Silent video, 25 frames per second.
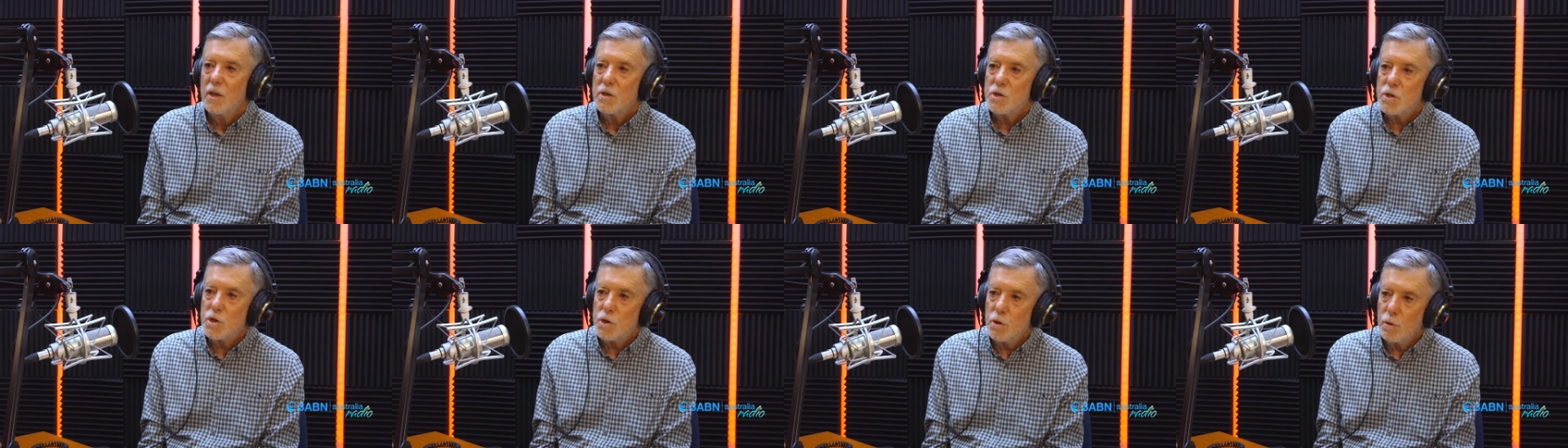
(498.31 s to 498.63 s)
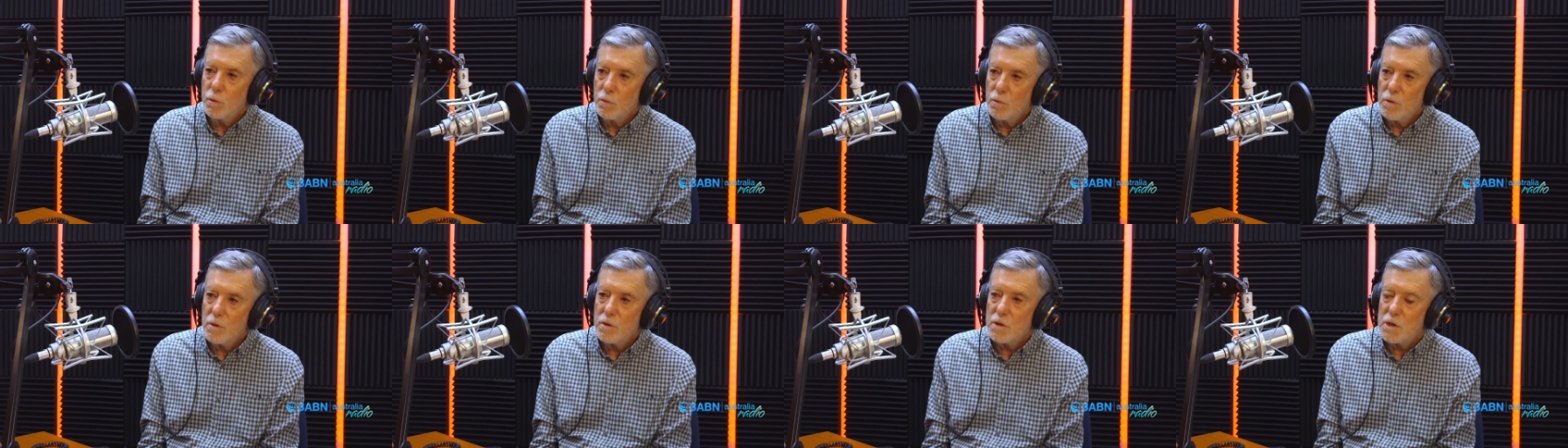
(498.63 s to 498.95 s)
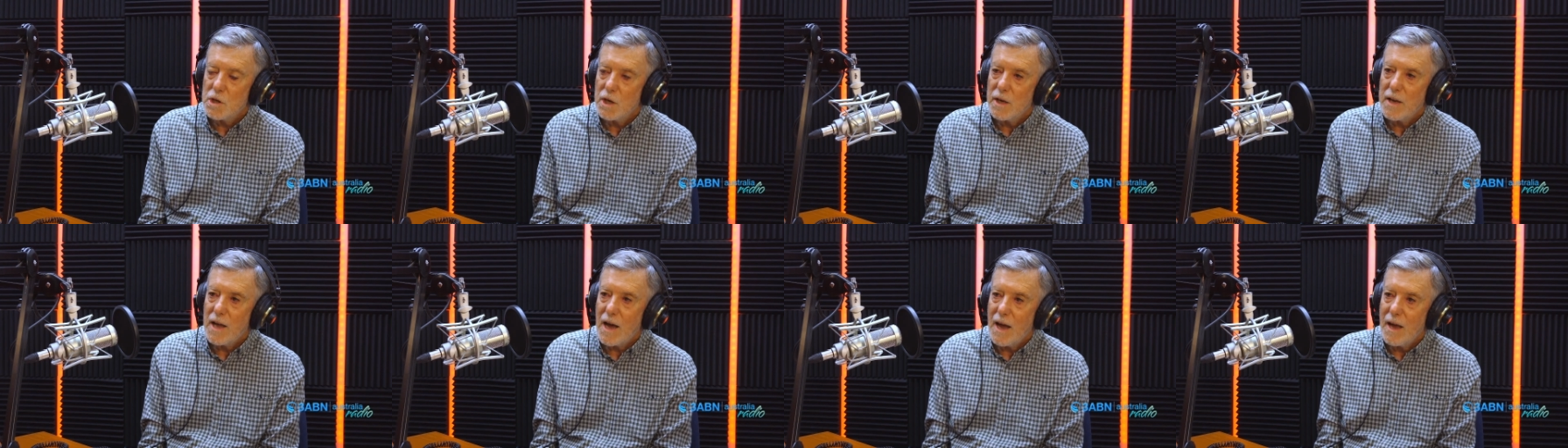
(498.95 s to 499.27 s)
children
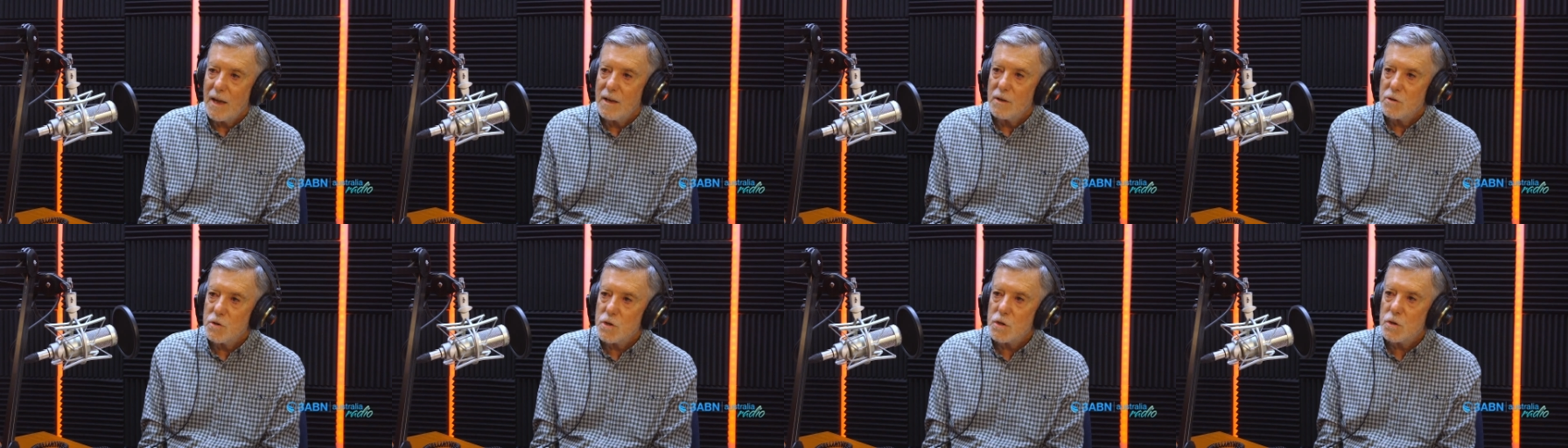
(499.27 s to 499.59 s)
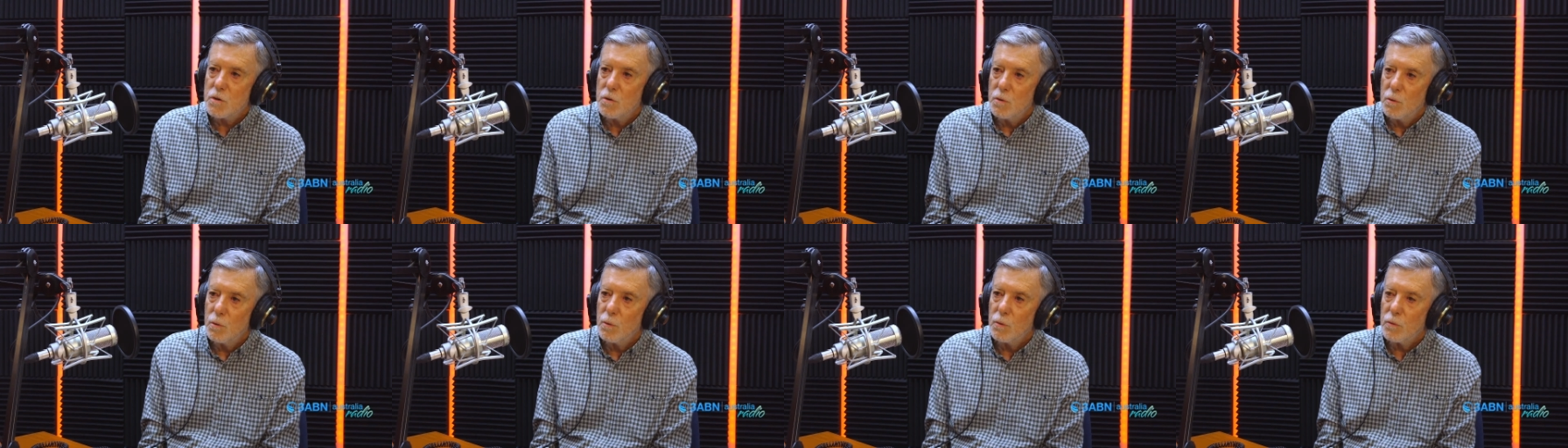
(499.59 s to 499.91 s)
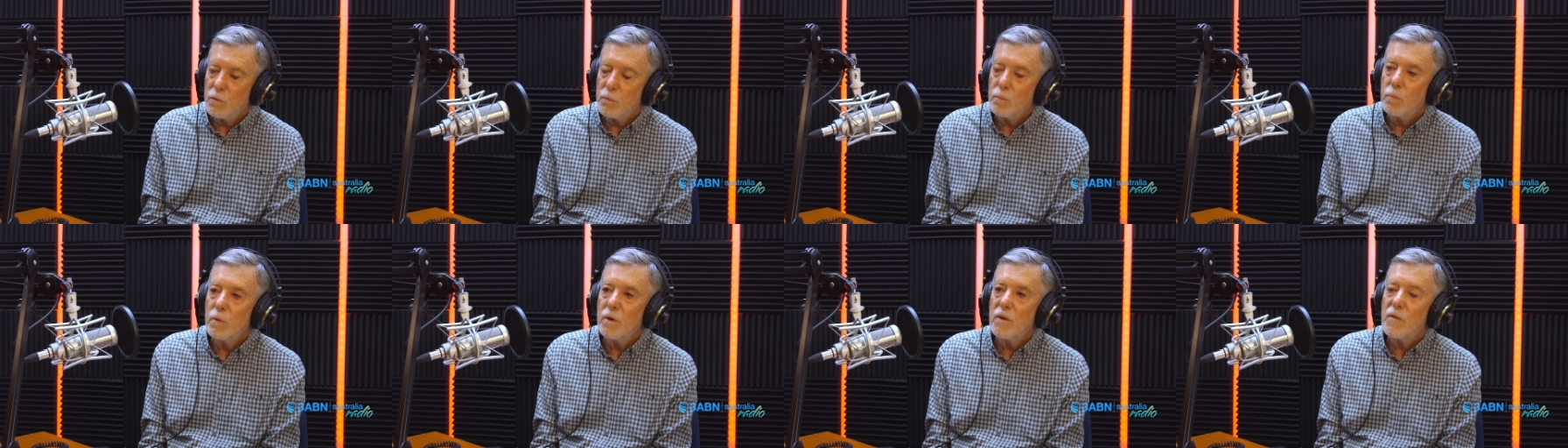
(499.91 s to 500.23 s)
today in
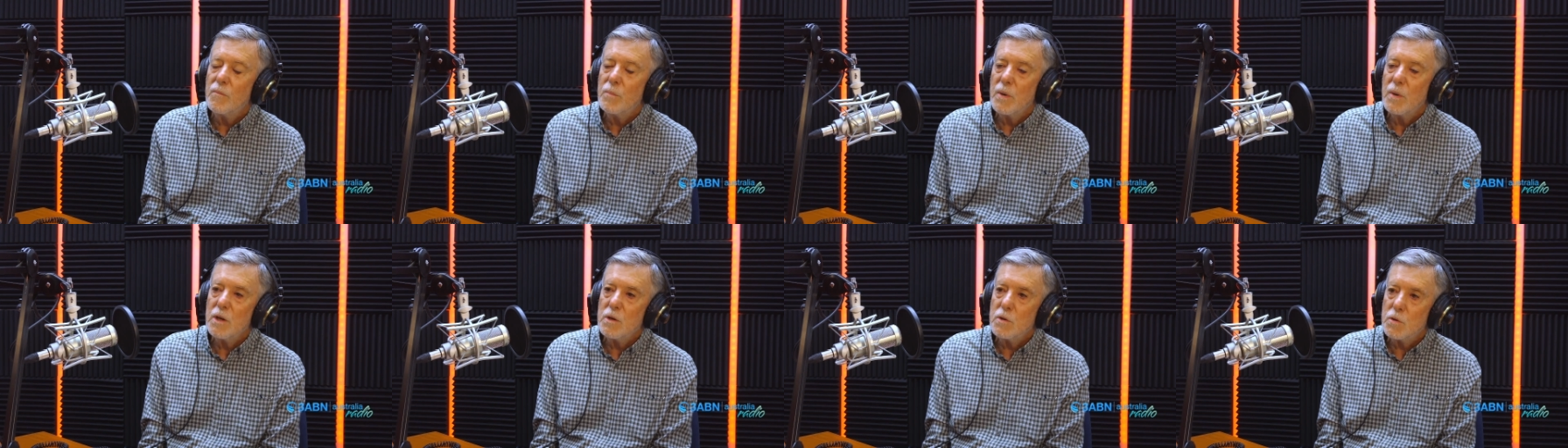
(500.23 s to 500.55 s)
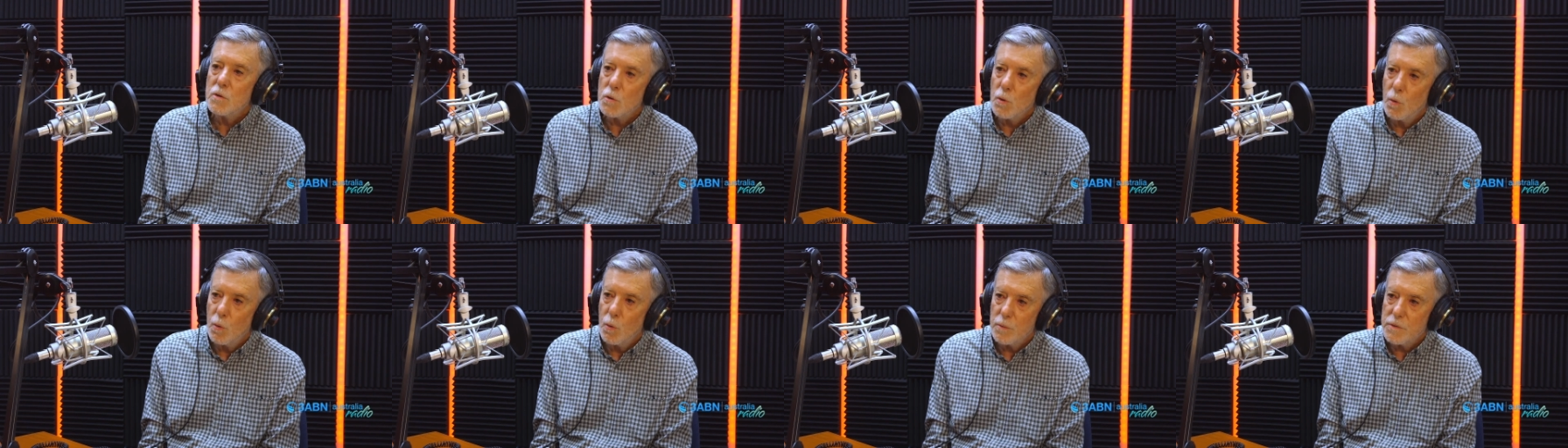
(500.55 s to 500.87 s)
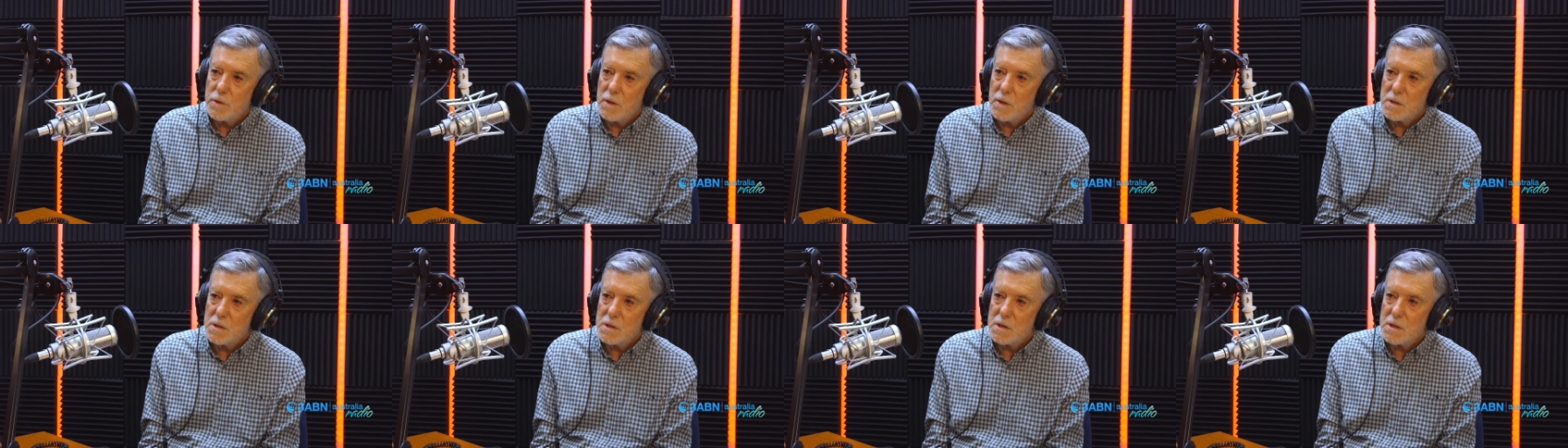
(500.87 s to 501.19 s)
schools would have been
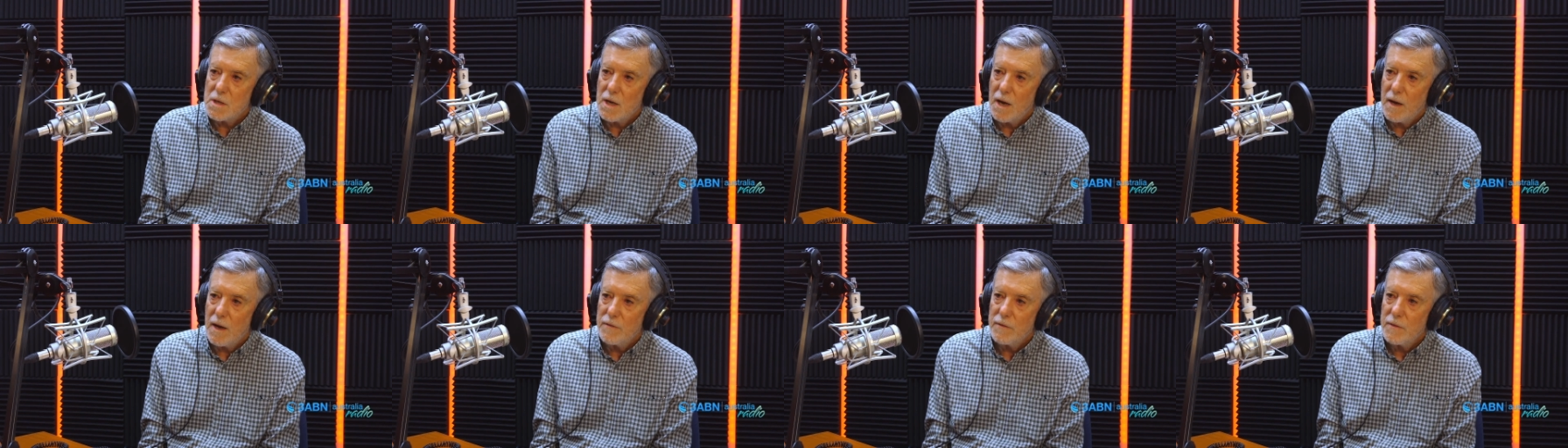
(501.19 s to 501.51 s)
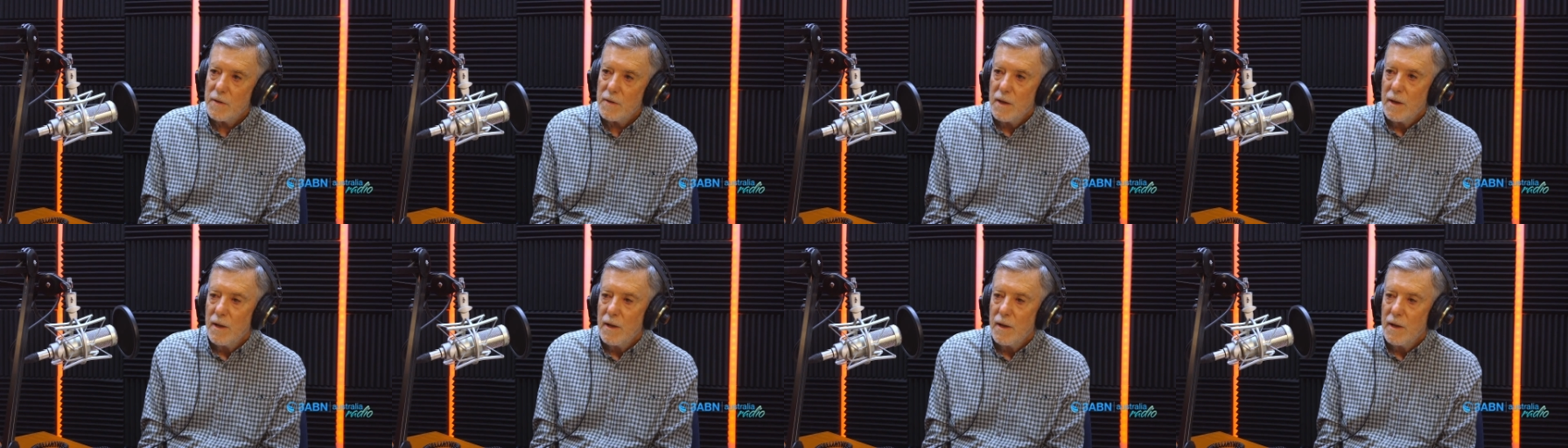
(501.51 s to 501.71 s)
taught this stuff.